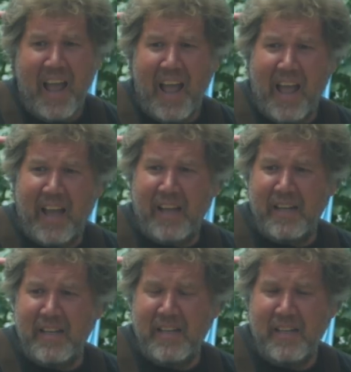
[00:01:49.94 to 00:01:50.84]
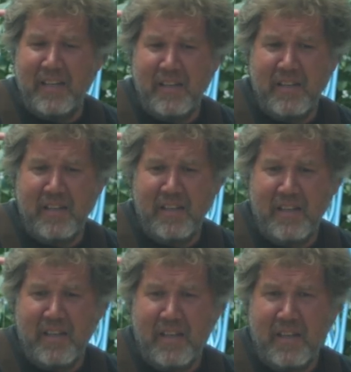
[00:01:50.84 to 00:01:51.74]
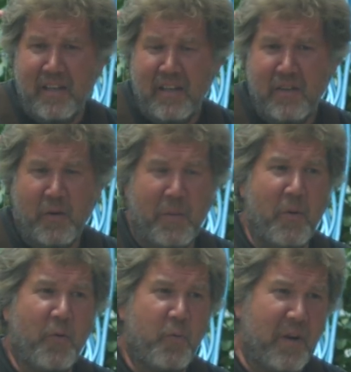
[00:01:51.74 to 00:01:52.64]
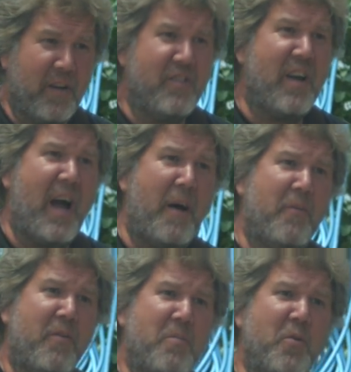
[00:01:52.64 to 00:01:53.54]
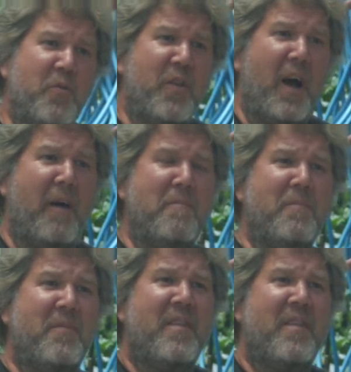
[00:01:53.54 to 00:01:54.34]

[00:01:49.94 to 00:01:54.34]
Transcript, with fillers: And so we both quit our jobs, moved up.